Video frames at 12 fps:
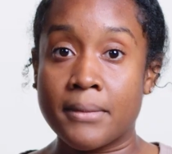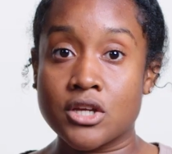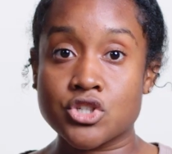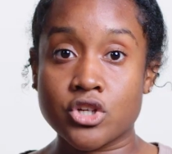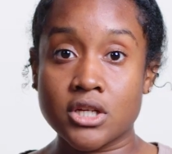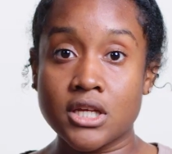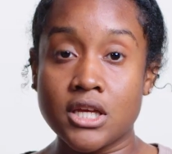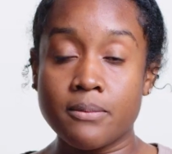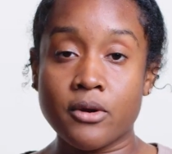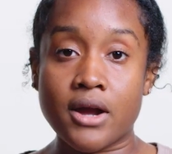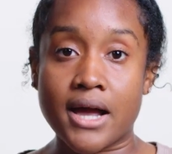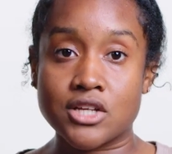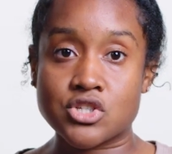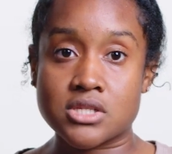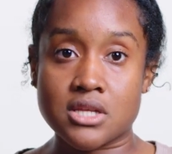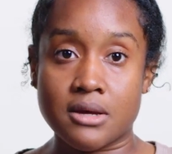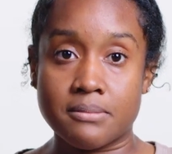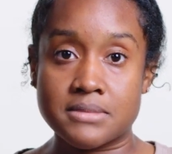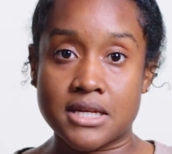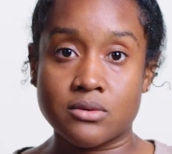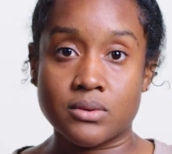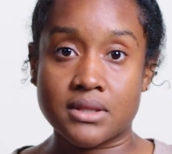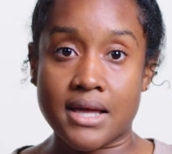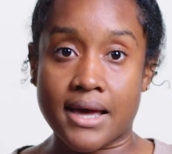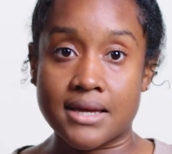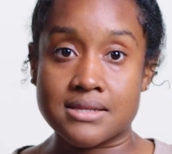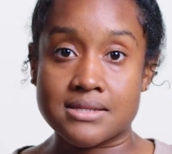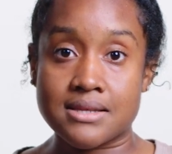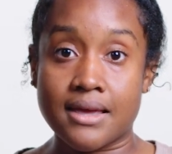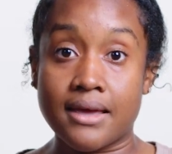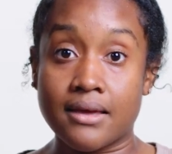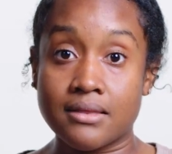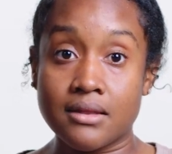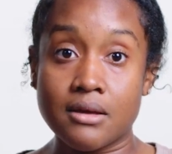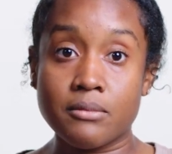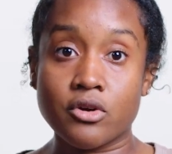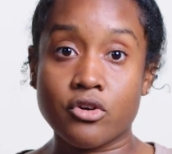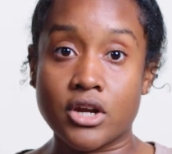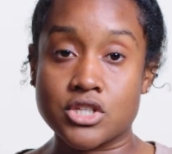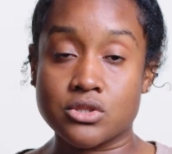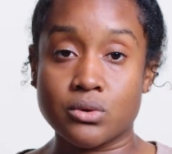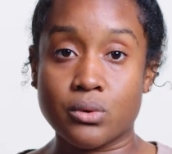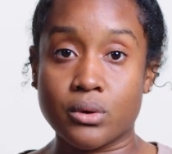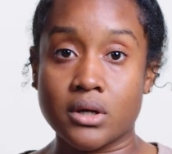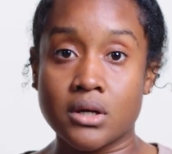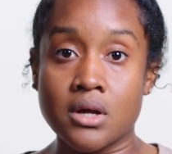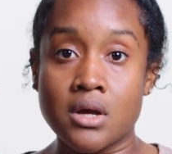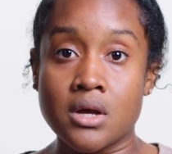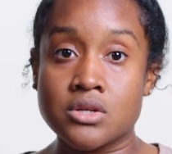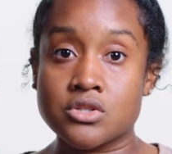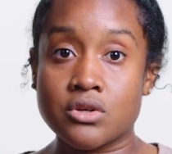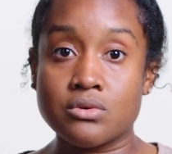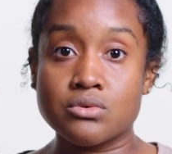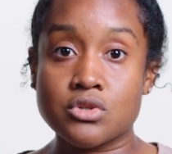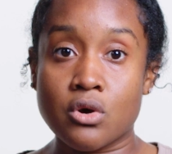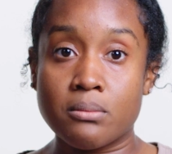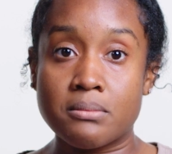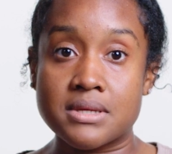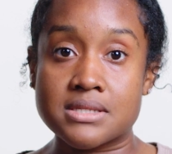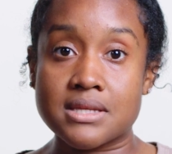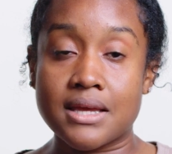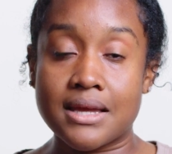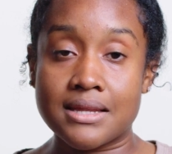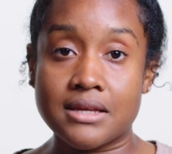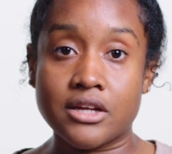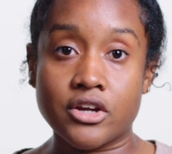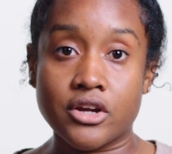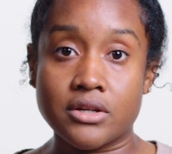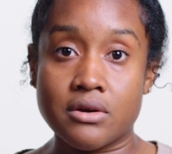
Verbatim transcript: Make sure to keep your address updated with ICE and the immigration court so you don't miss any hearing